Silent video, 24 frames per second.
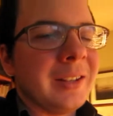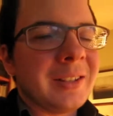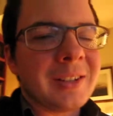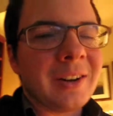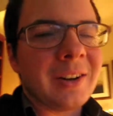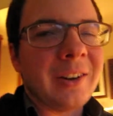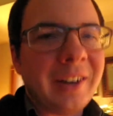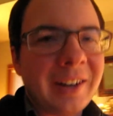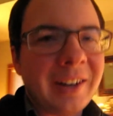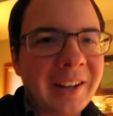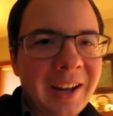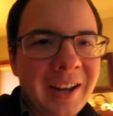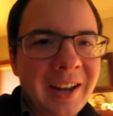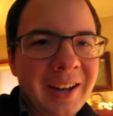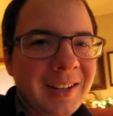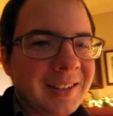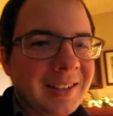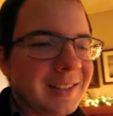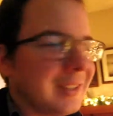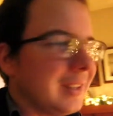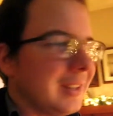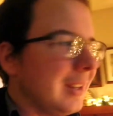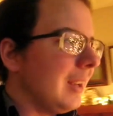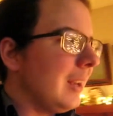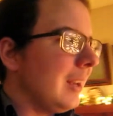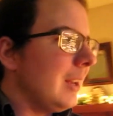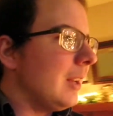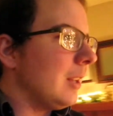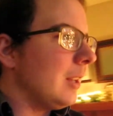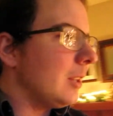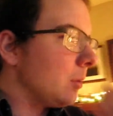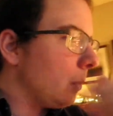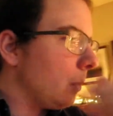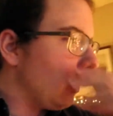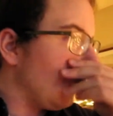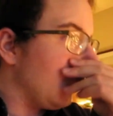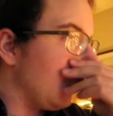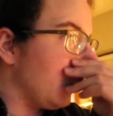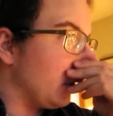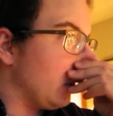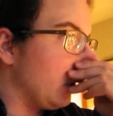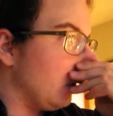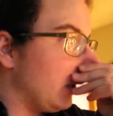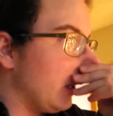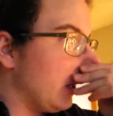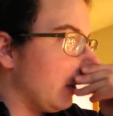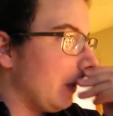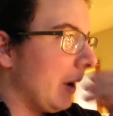Sorry, guys. Tomorrow I
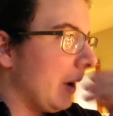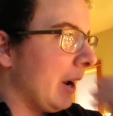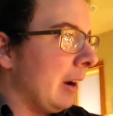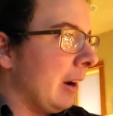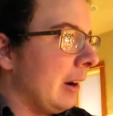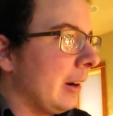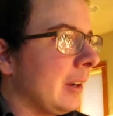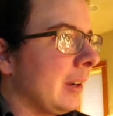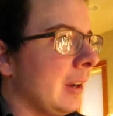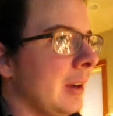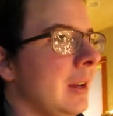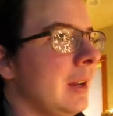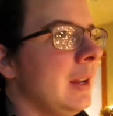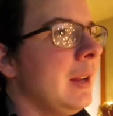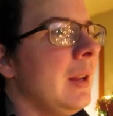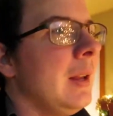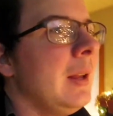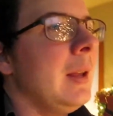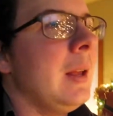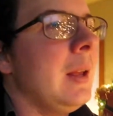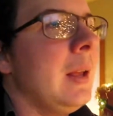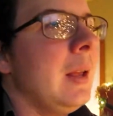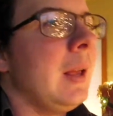go get my hair cut,